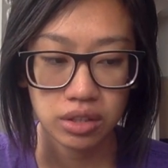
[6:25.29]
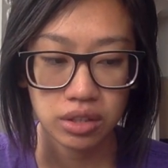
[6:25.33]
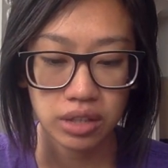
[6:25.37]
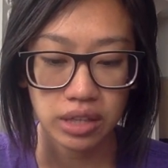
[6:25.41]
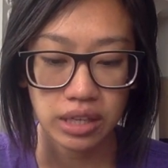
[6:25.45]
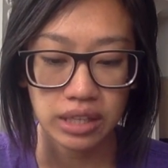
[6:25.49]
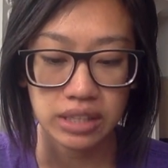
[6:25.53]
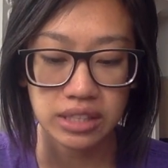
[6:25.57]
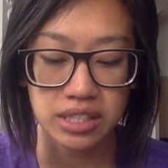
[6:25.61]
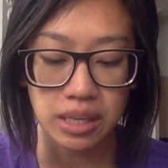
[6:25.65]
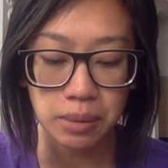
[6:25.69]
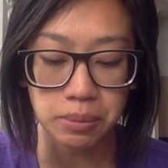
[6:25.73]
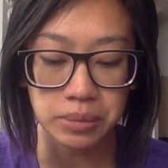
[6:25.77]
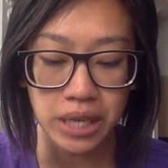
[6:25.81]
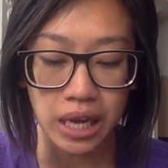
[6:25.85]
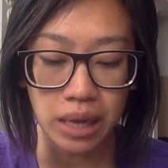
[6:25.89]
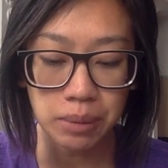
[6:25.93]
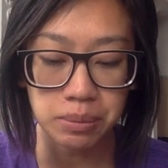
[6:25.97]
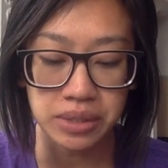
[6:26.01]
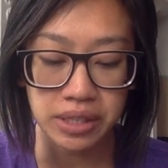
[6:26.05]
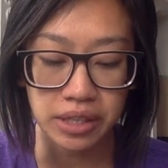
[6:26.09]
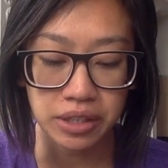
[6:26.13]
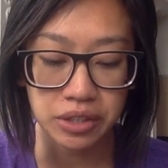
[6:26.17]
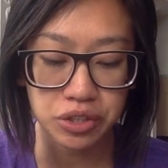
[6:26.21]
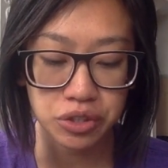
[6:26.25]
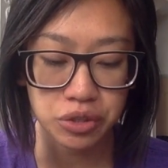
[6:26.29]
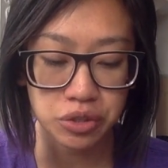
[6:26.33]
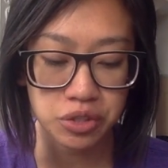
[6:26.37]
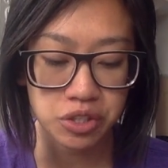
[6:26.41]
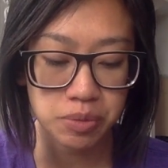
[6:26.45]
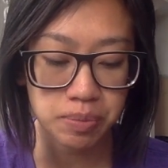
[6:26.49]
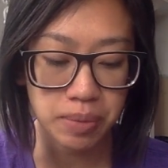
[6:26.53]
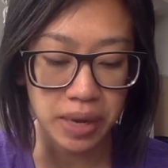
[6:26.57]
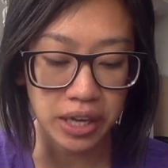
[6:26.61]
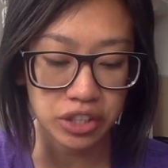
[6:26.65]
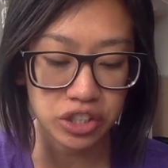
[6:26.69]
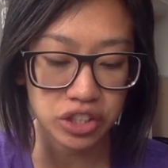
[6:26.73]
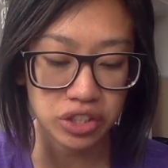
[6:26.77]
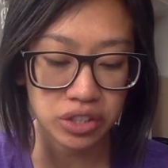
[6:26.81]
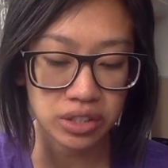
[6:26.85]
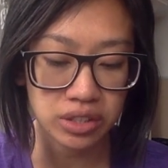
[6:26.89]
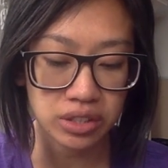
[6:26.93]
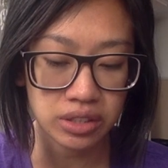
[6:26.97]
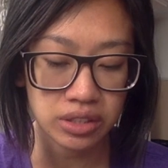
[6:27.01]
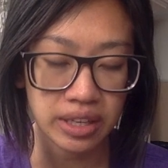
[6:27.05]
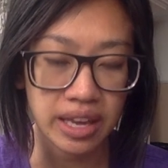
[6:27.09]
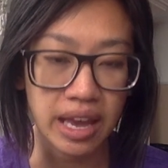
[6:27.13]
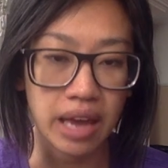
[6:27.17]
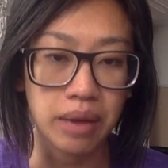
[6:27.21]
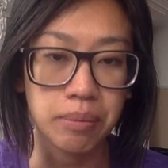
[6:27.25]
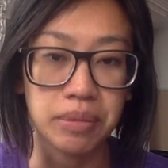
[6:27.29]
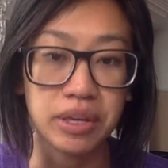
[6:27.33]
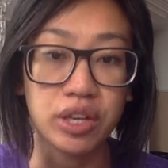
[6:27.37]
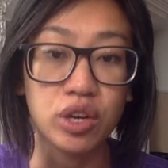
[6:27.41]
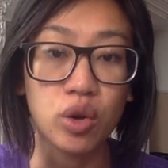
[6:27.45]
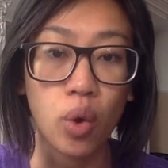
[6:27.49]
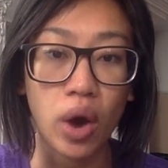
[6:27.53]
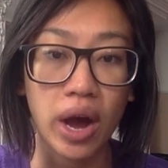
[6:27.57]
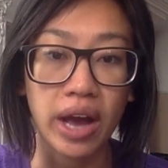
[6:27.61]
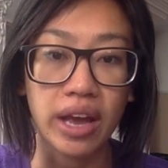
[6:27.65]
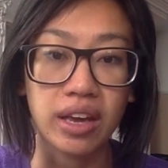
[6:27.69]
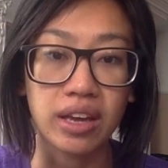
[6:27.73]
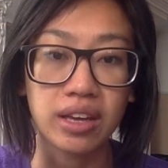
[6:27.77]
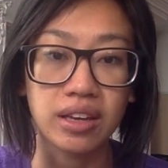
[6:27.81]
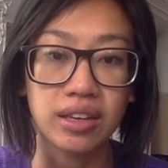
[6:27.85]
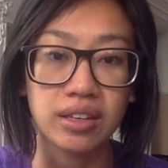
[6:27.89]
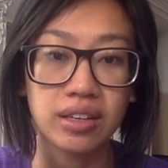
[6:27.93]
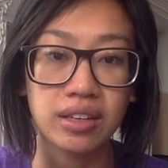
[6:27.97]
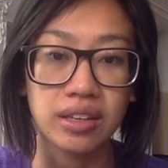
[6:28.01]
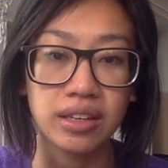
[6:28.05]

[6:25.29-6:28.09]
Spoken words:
And sometimes introspection can be quiet.